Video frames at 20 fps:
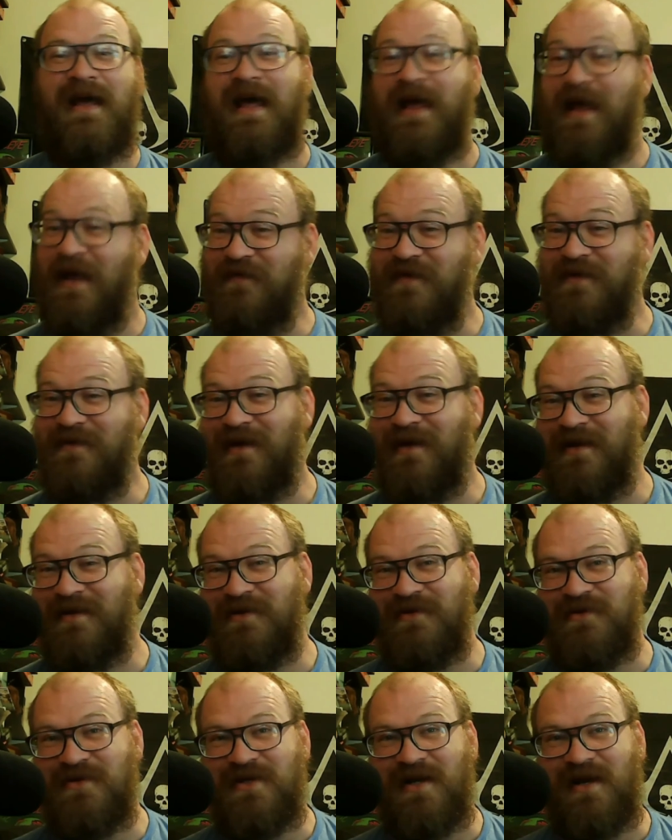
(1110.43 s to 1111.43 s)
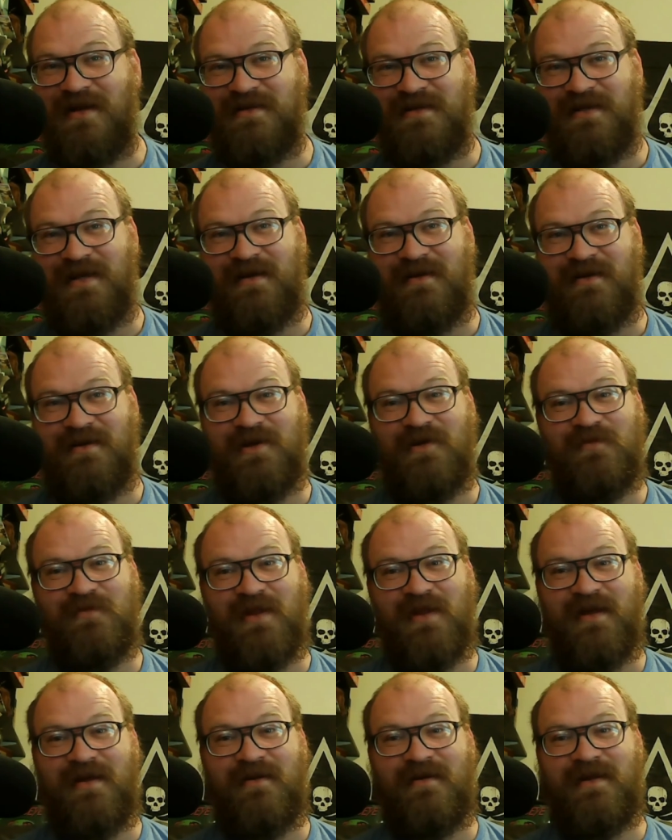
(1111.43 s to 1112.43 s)
Have you gotten your shots yet? Do you
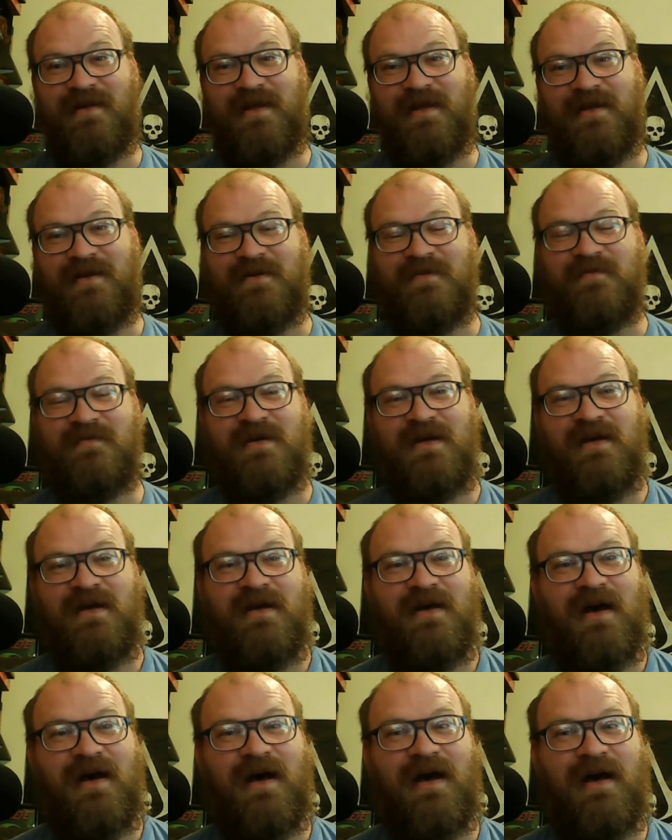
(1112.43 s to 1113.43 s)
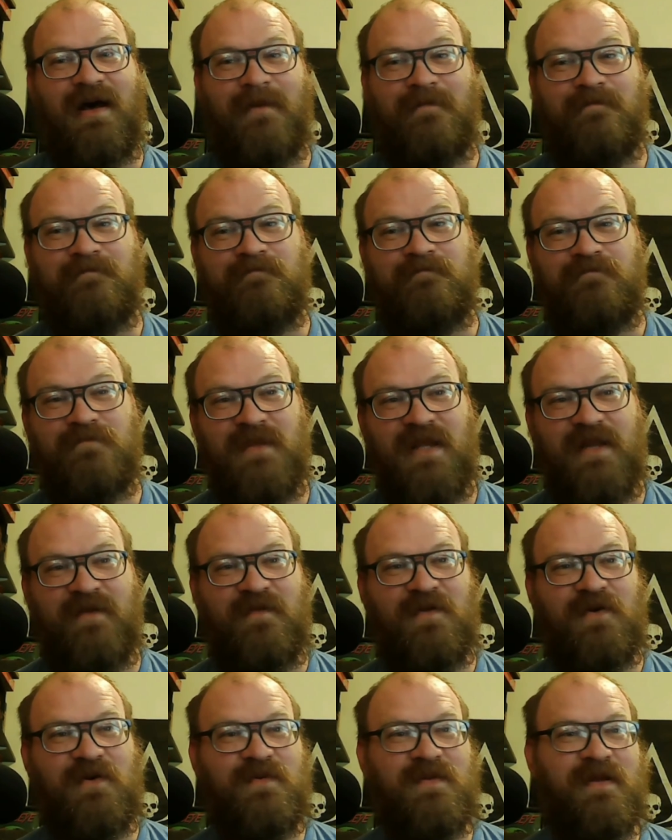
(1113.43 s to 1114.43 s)
plan on getting them? Um,
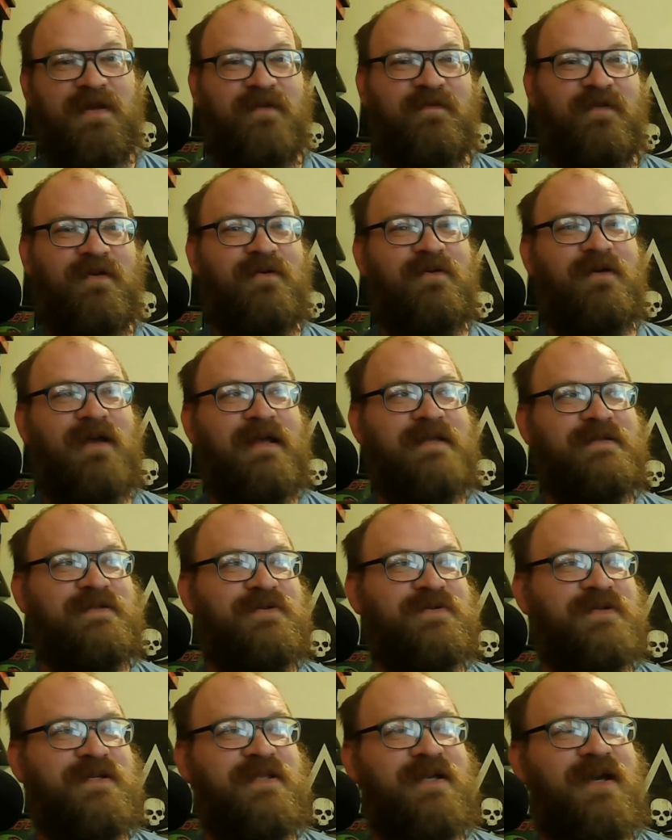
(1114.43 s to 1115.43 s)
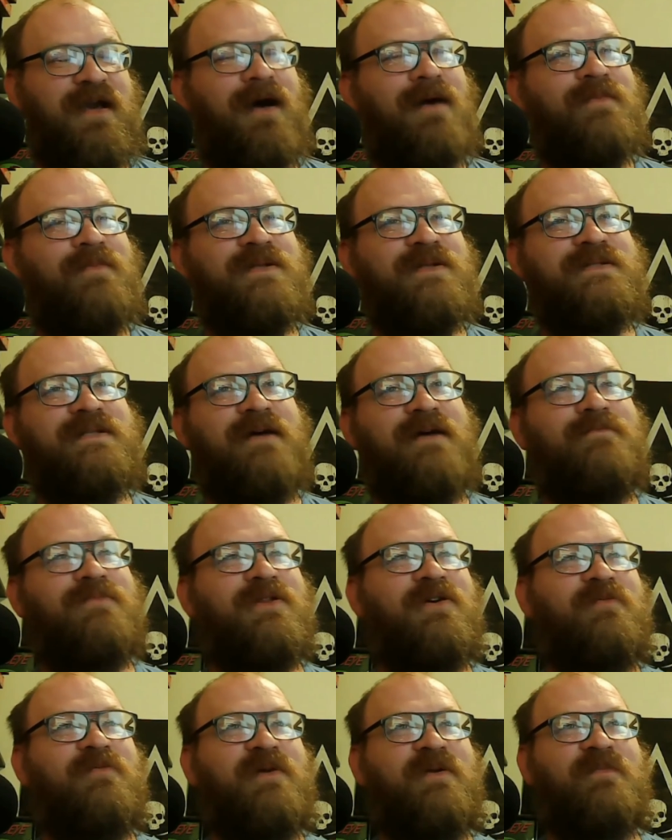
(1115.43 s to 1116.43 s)
leave the, leave your answers in the comments down
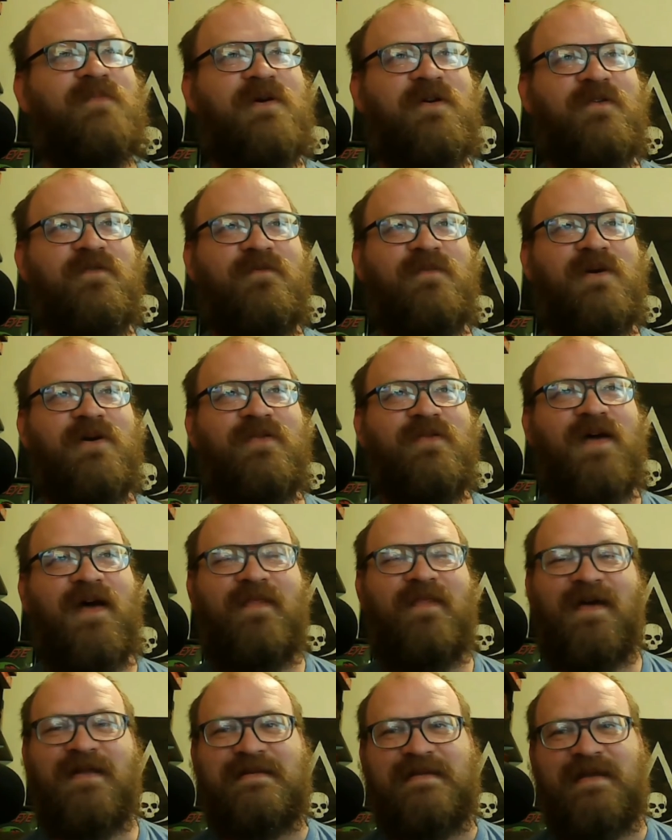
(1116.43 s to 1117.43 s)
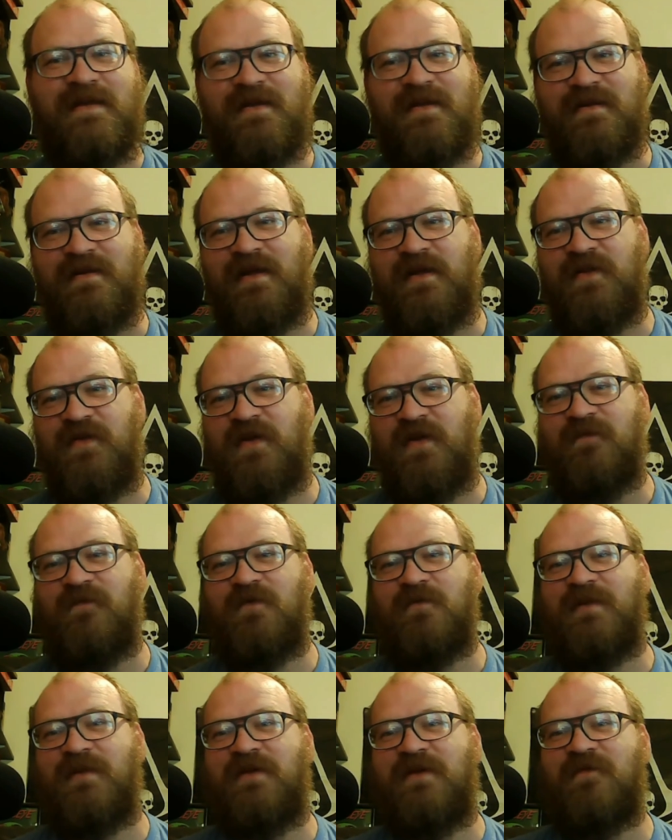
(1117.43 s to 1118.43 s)
below. But apart from all that, that's it. That's it
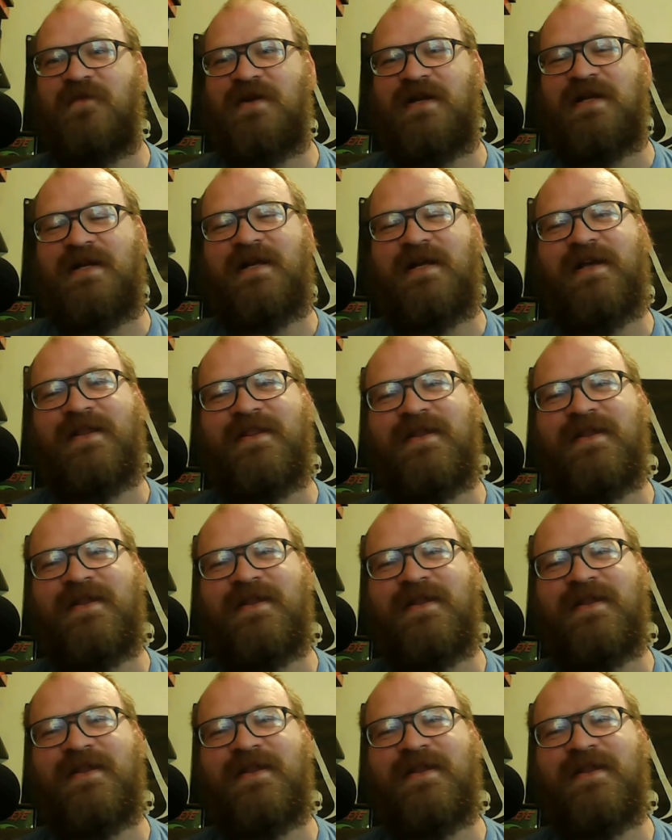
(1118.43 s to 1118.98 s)
for me for today.